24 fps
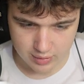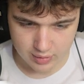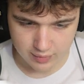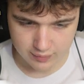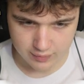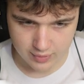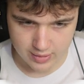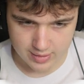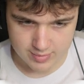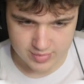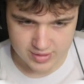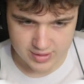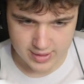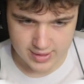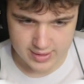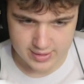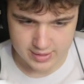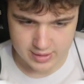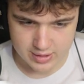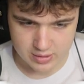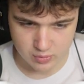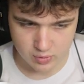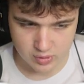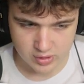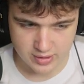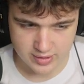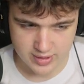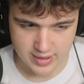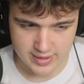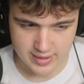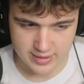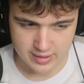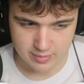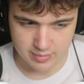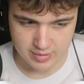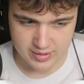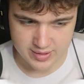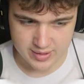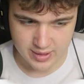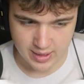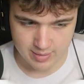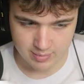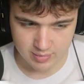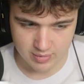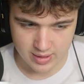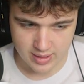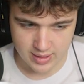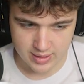to frame size because we're in a 1080p
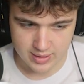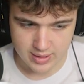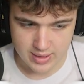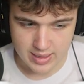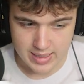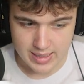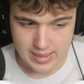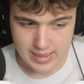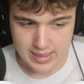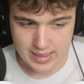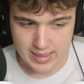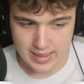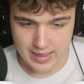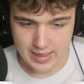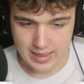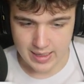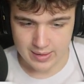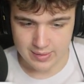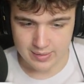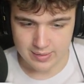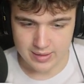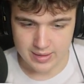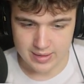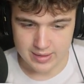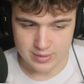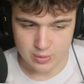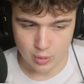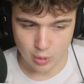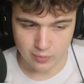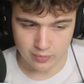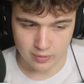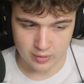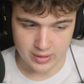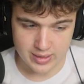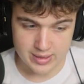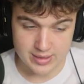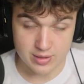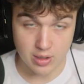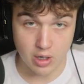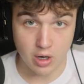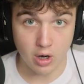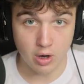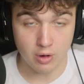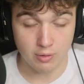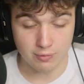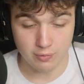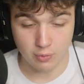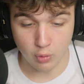timeline. and these overlays
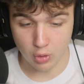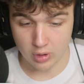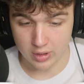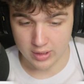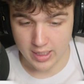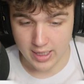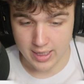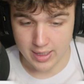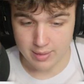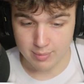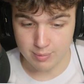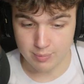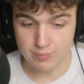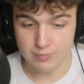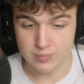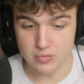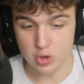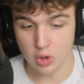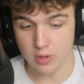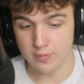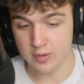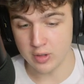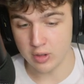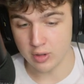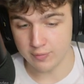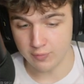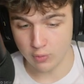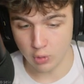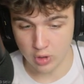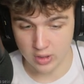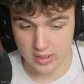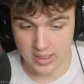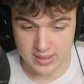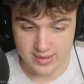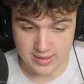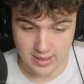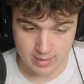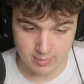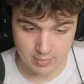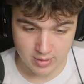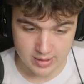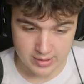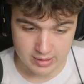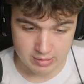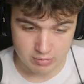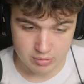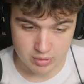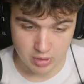are 4K. So if you're in a 4K
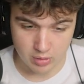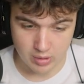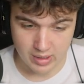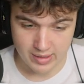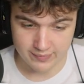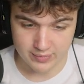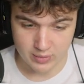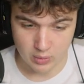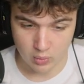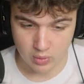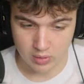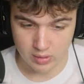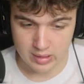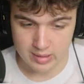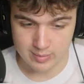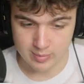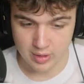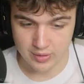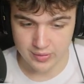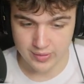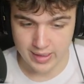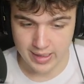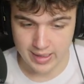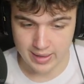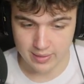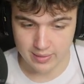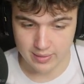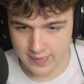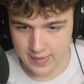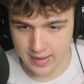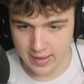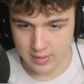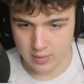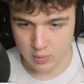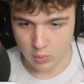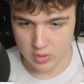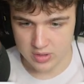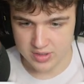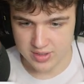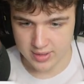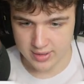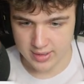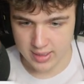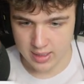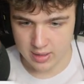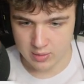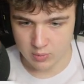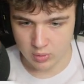timeline, you don't have to worry about that. And then once
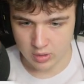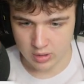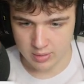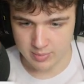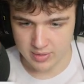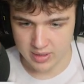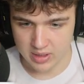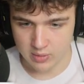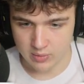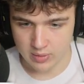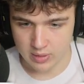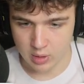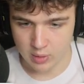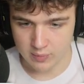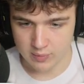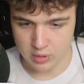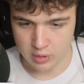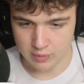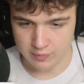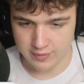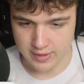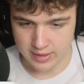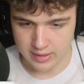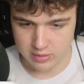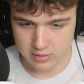again, we're going to be going over to effect